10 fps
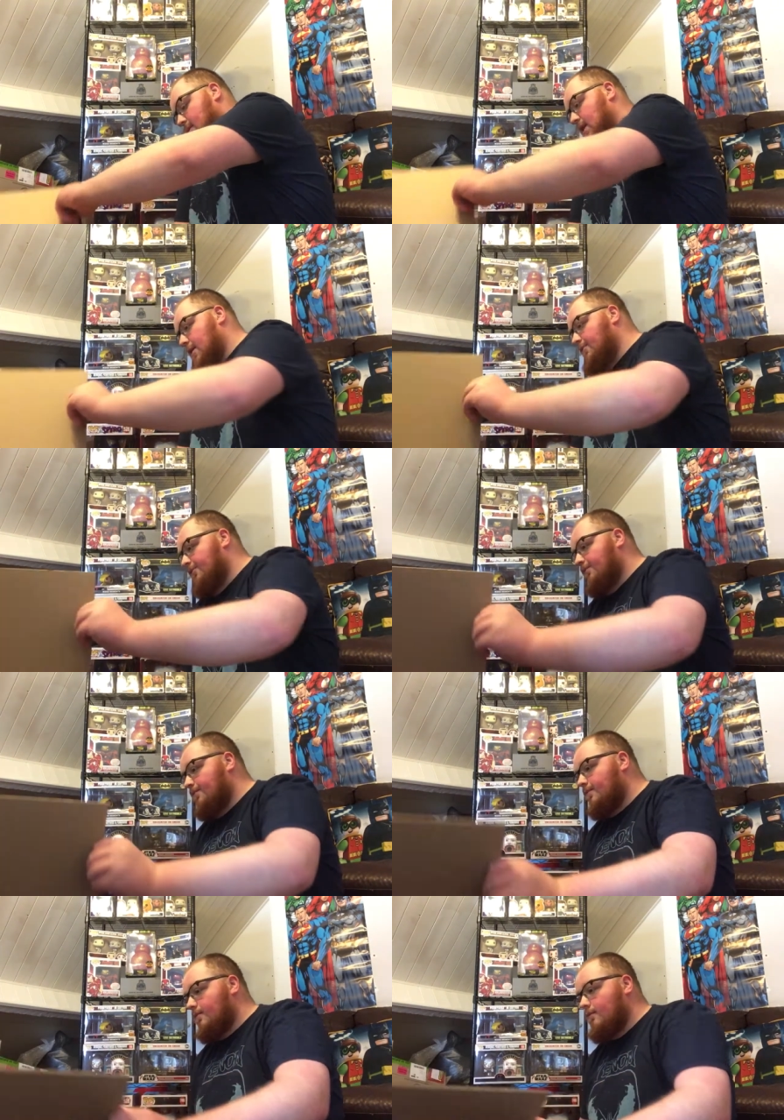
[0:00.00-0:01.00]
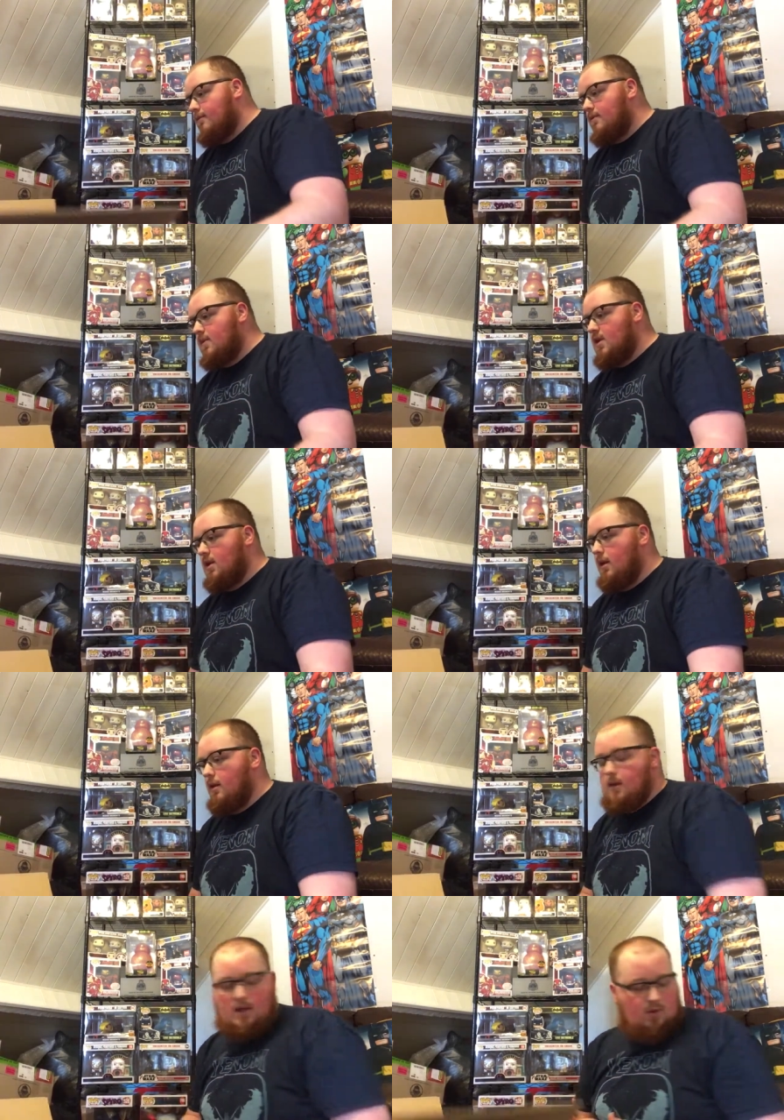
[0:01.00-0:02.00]
here.
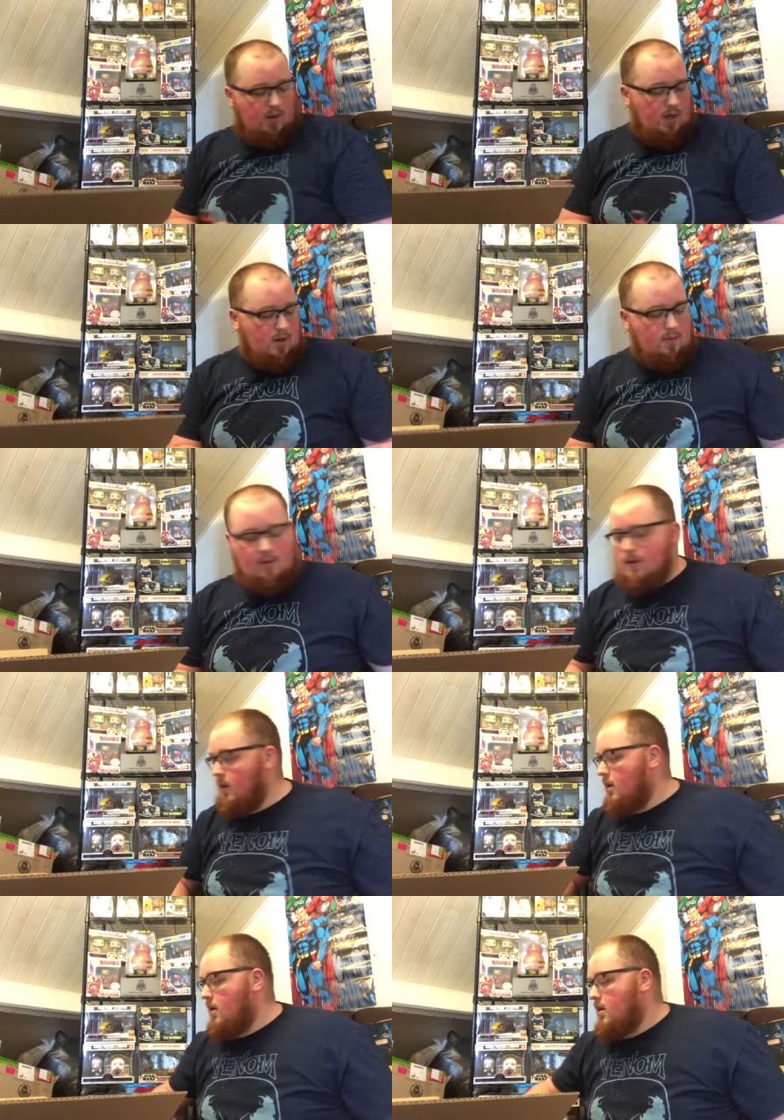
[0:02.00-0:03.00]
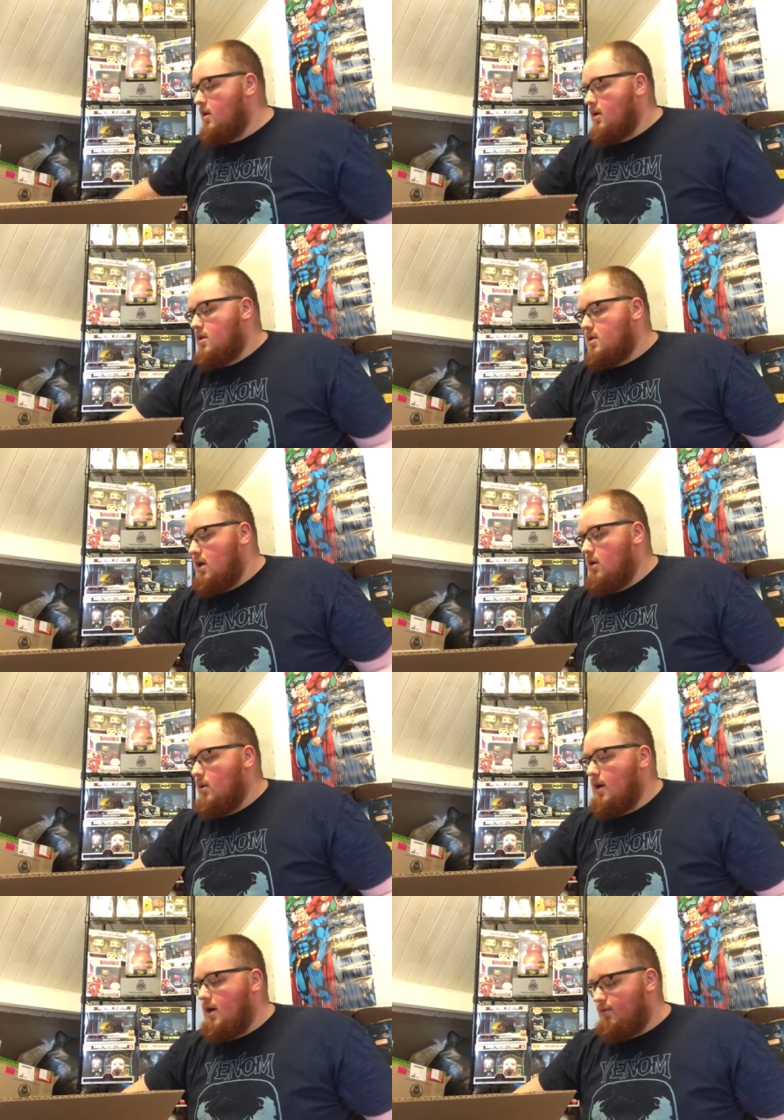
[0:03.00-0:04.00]
There we go. So,
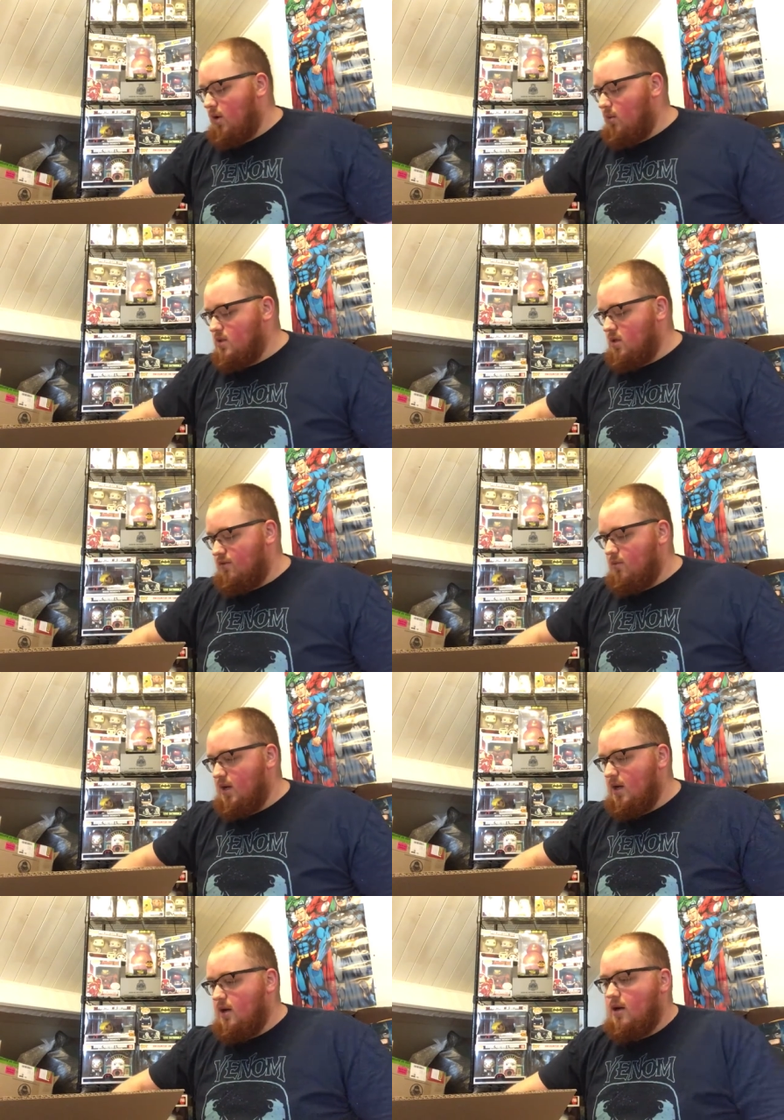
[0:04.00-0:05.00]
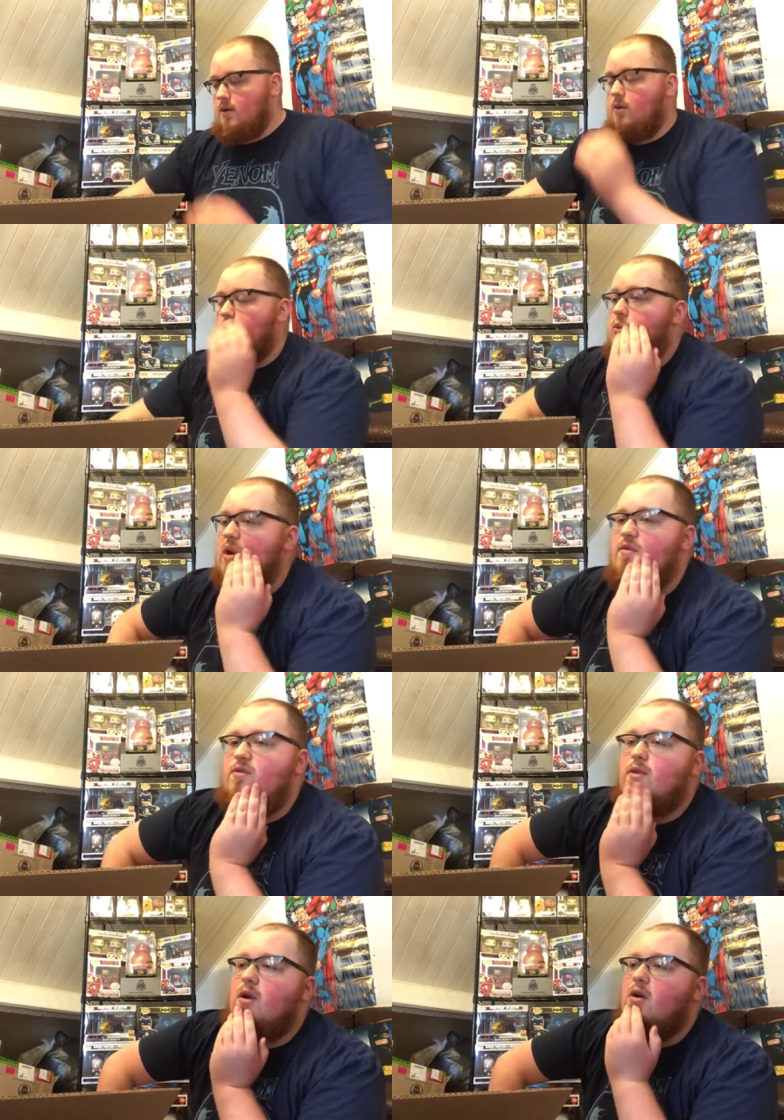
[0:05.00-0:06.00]
uh, for anyone that's not familiar
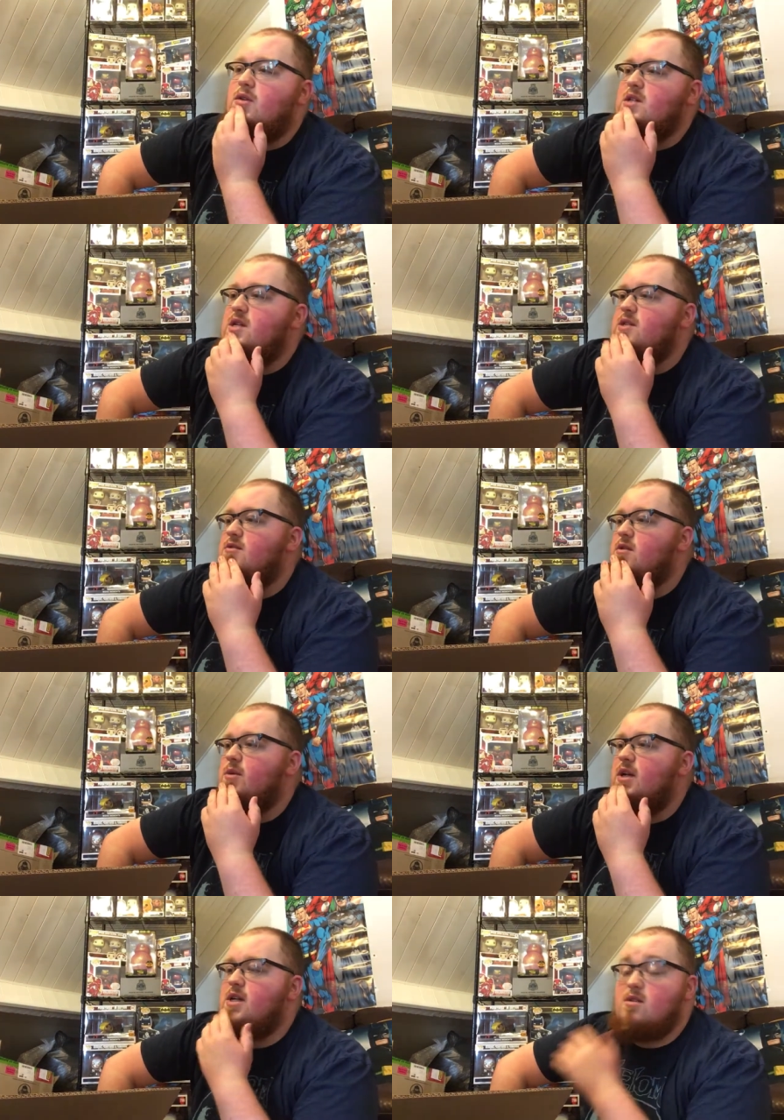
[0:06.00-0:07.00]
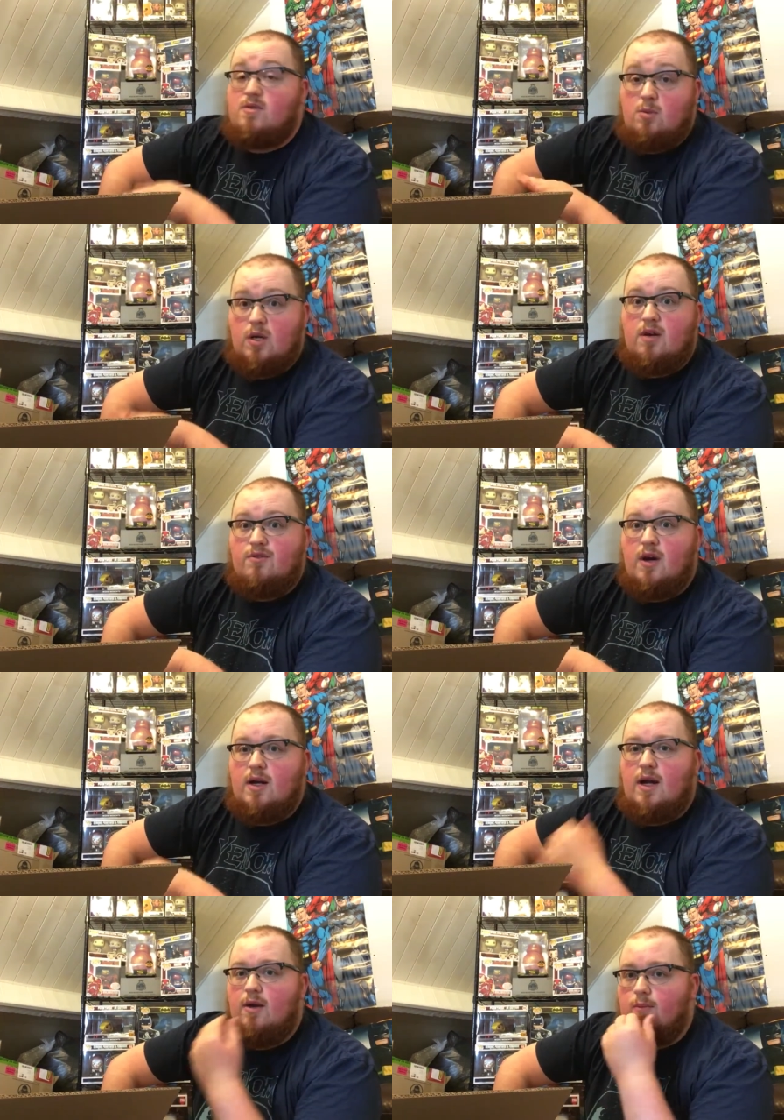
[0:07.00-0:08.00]
with the contents of some of these, obviously we're going to
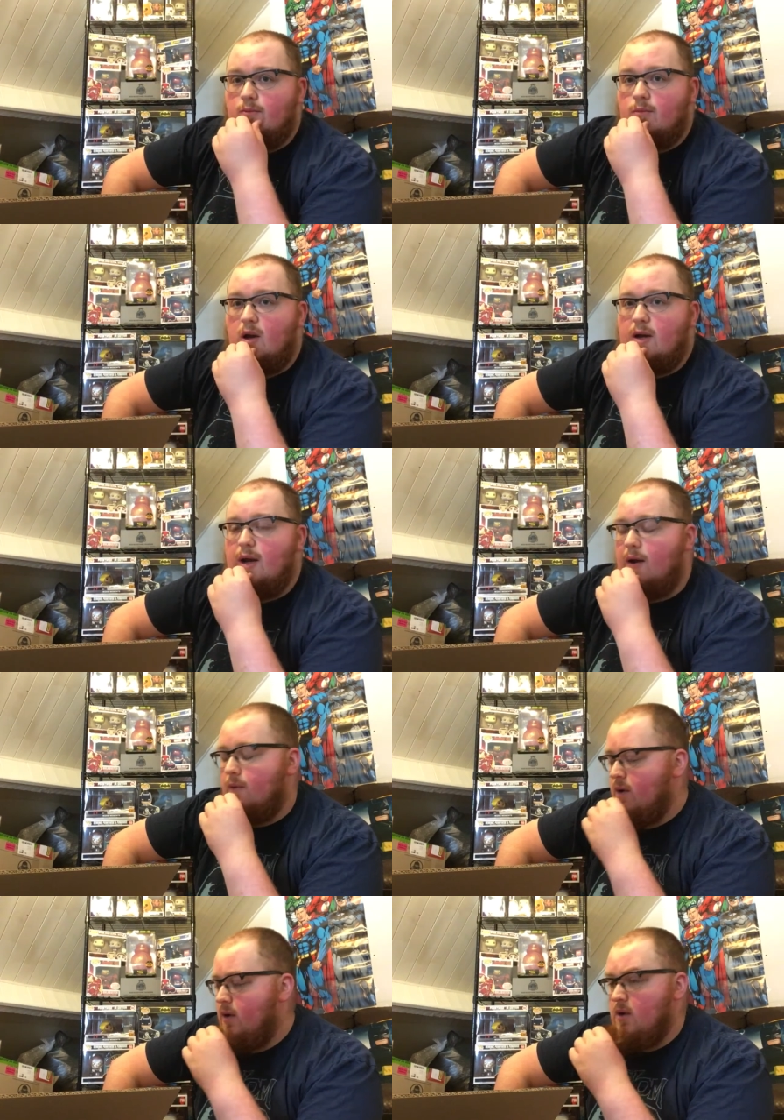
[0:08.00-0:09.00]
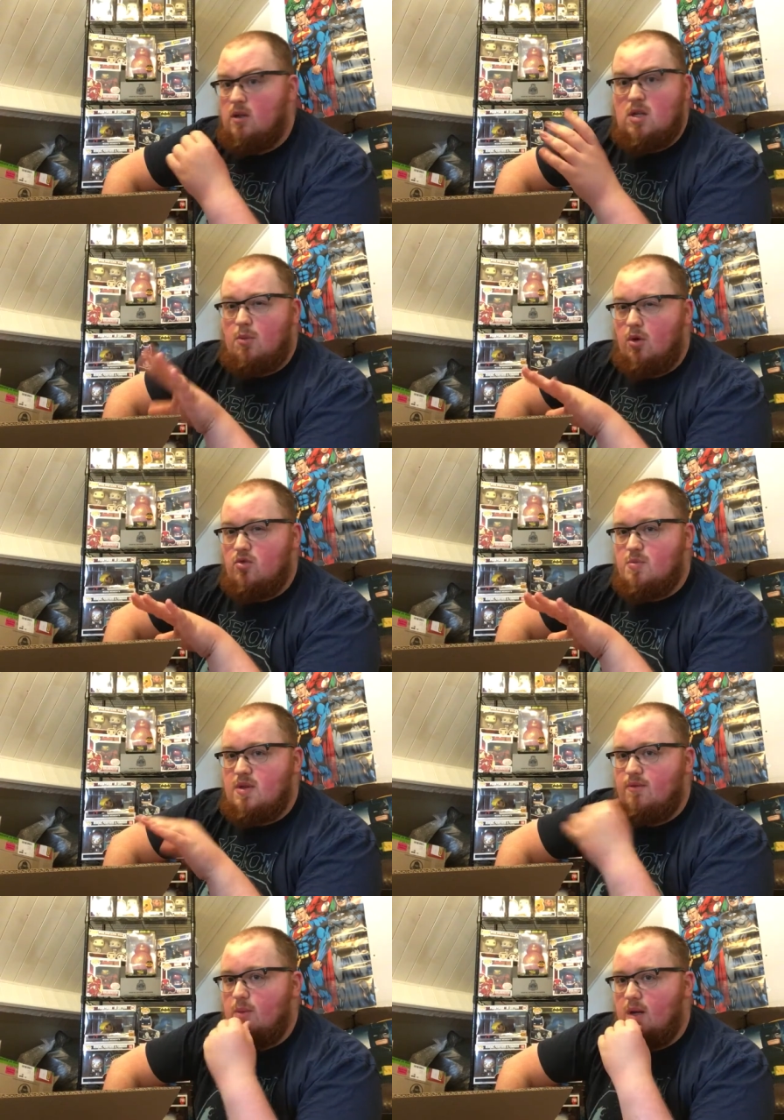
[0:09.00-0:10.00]
find out right now, because I'm not
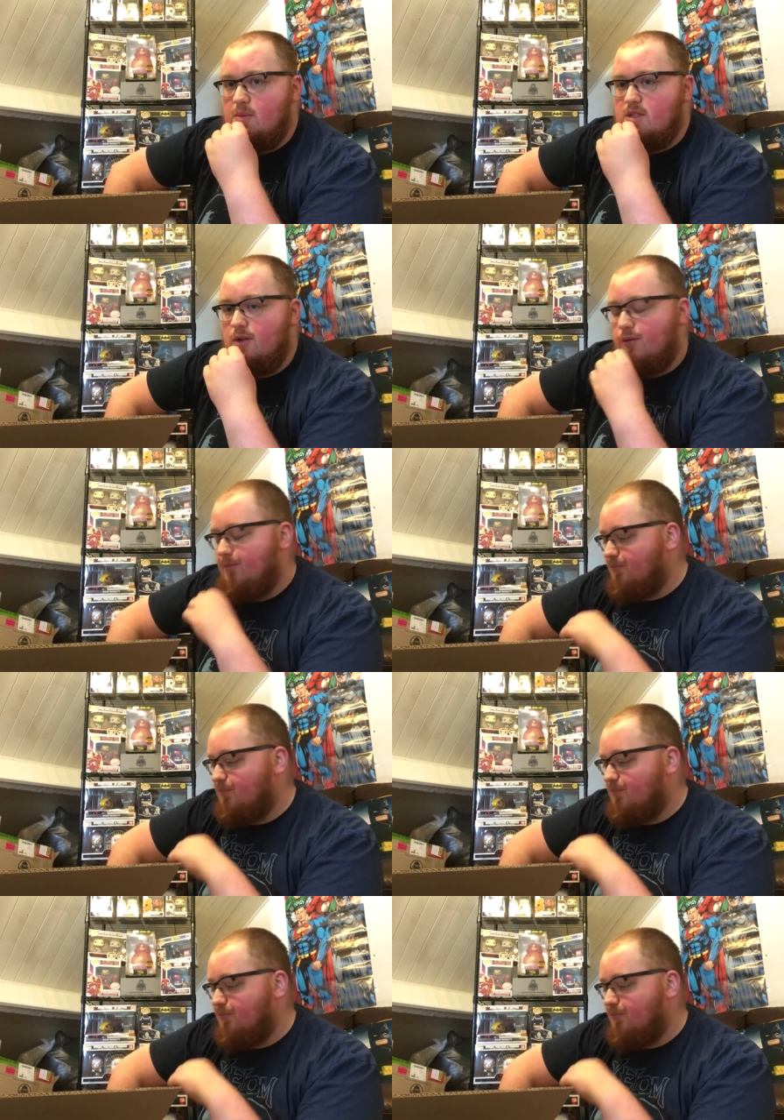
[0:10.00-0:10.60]
100% familiar myself,